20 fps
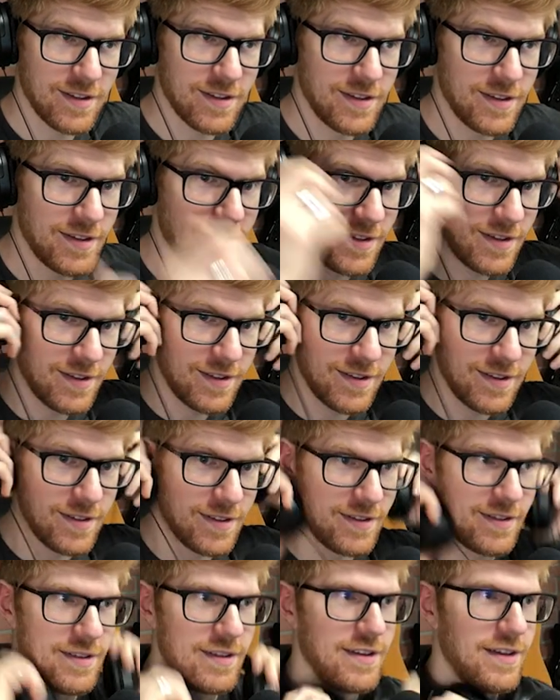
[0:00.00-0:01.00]

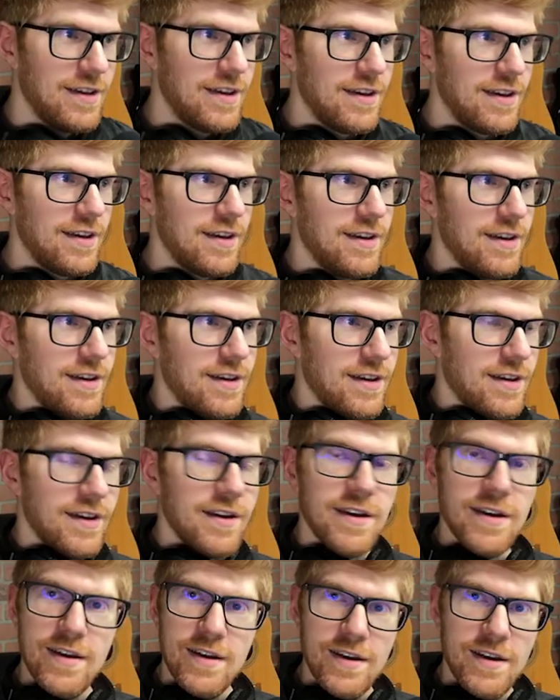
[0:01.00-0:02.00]

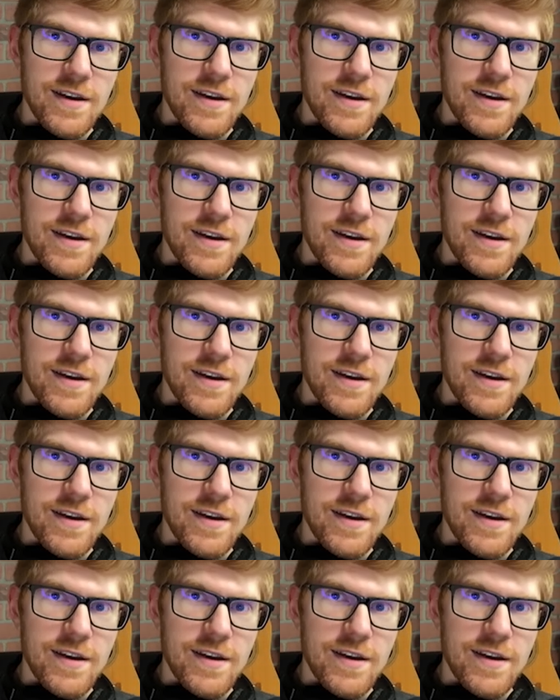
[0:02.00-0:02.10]
Nothing is said.